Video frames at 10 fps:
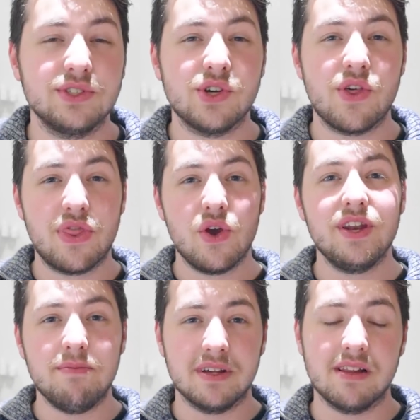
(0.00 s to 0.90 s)
also
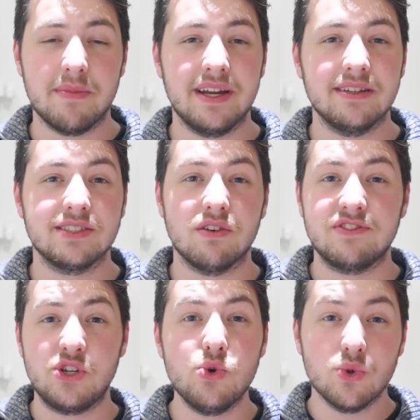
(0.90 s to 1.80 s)
30 millimeters
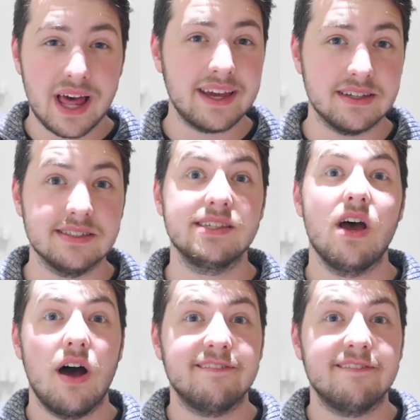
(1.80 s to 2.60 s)
of 2 layers